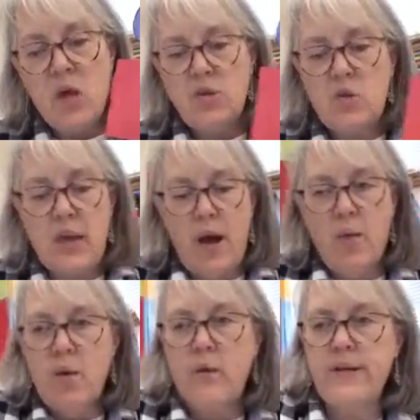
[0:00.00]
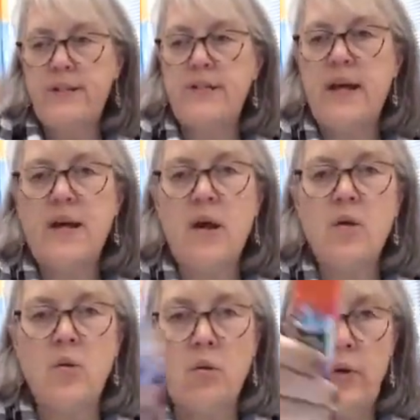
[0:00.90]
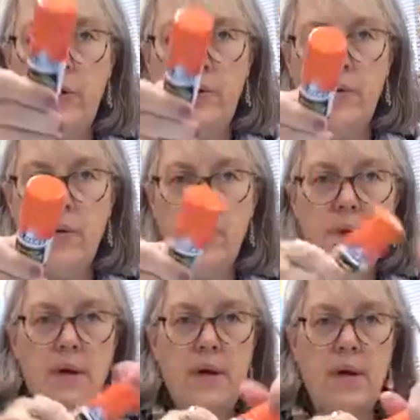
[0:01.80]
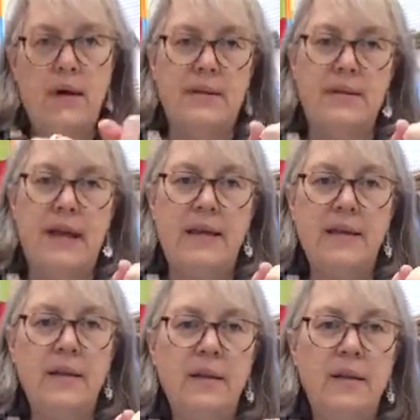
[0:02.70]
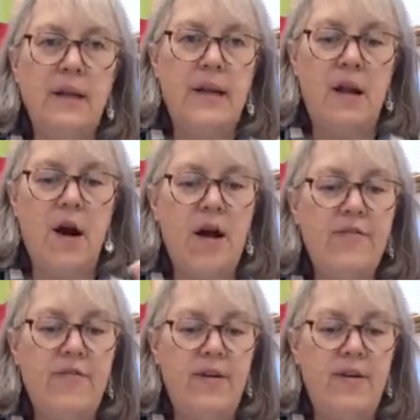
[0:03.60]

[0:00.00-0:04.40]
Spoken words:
So now we're going to take our glue, take the lid off,